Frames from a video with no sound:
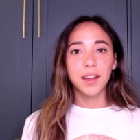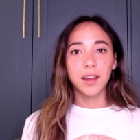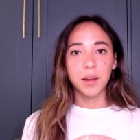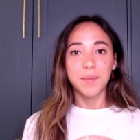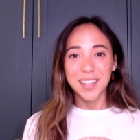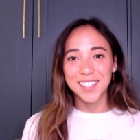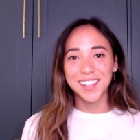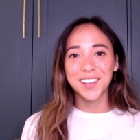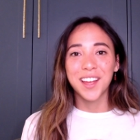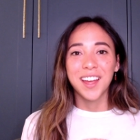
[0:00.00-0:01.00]

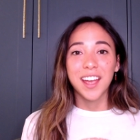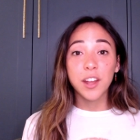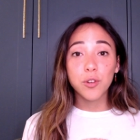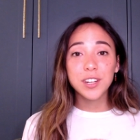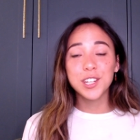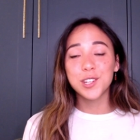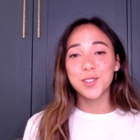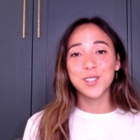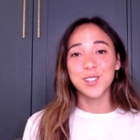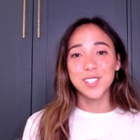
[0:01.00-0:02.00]
Amazing. In order to do
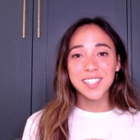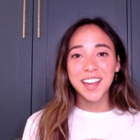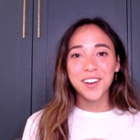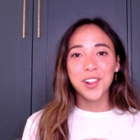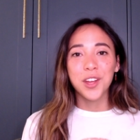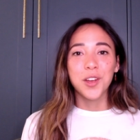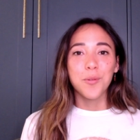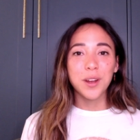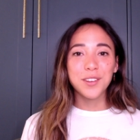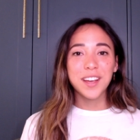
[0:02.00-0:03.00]
this on scale,
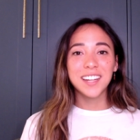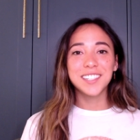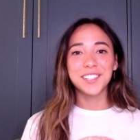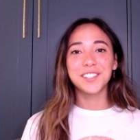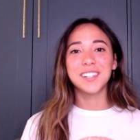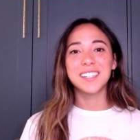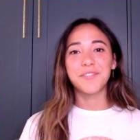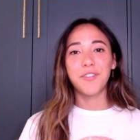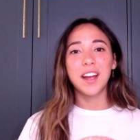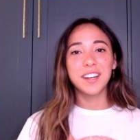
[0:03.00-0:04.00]
what you can do is
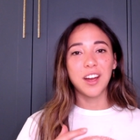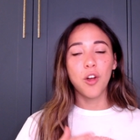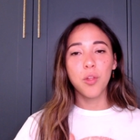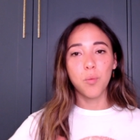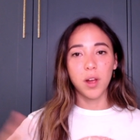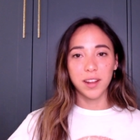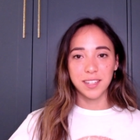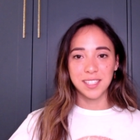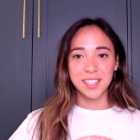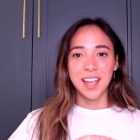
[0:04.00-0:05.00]
find all the
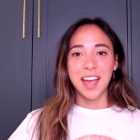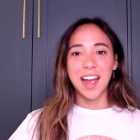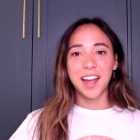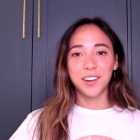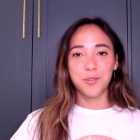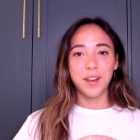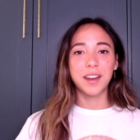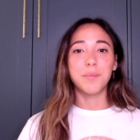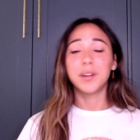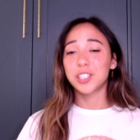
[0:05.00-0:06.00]
wallets and create
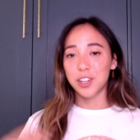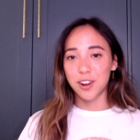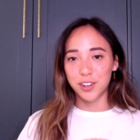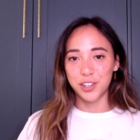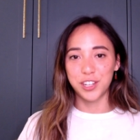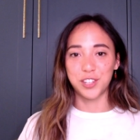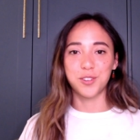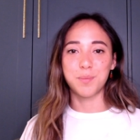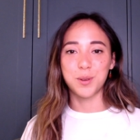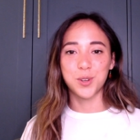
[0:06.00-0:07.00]
a much larger
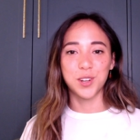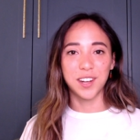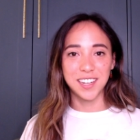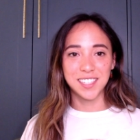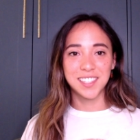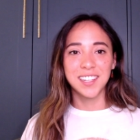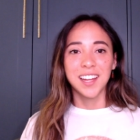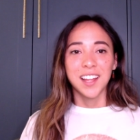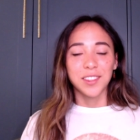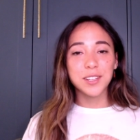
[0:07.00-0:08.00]
distribution list.
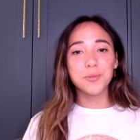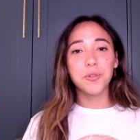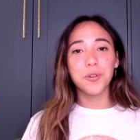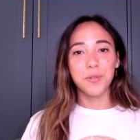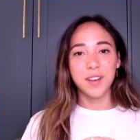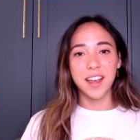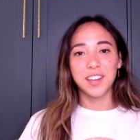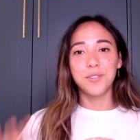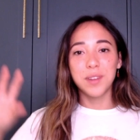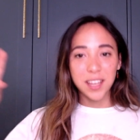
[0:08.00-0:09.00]
This will create
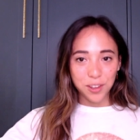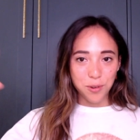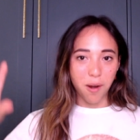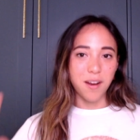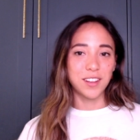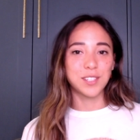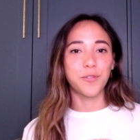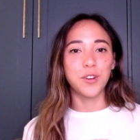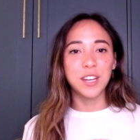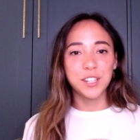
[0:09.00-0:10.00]
unique URLs
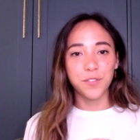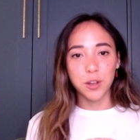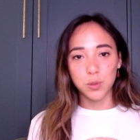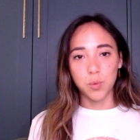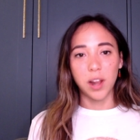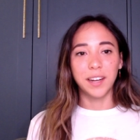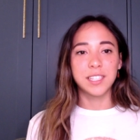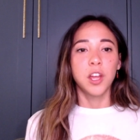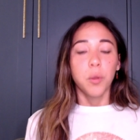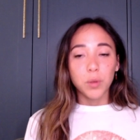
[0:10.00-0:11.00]
for each of those
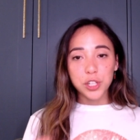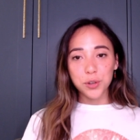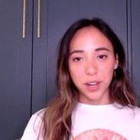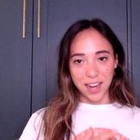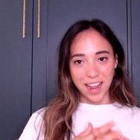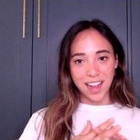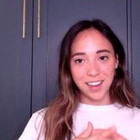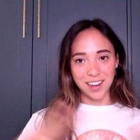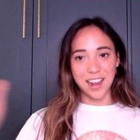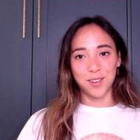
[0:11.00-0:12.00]
wallets, which you can
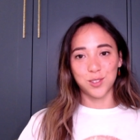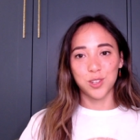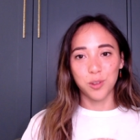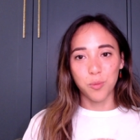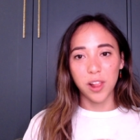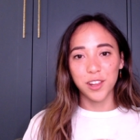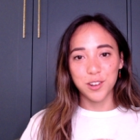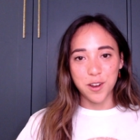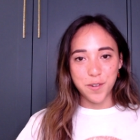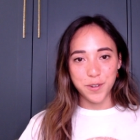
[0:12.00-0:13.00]
hand out to the wallet
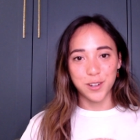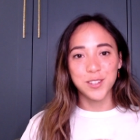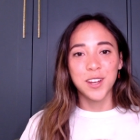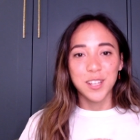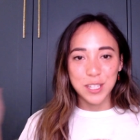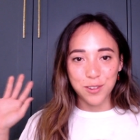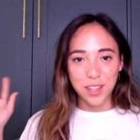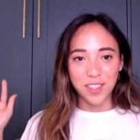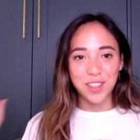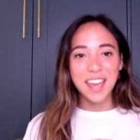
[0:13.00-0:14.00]
owners so
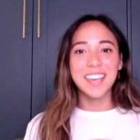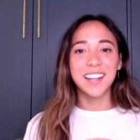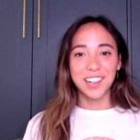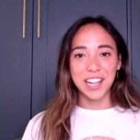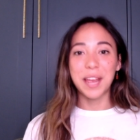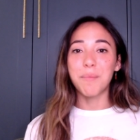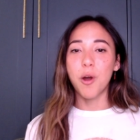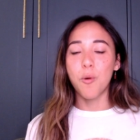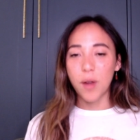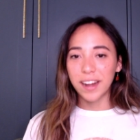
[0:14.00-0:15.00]
that they can claim
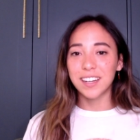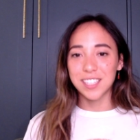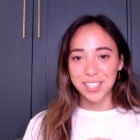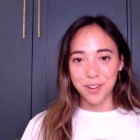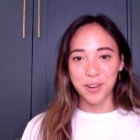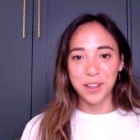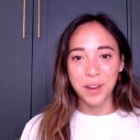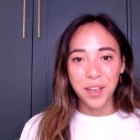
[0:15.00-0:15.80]
a whitelist token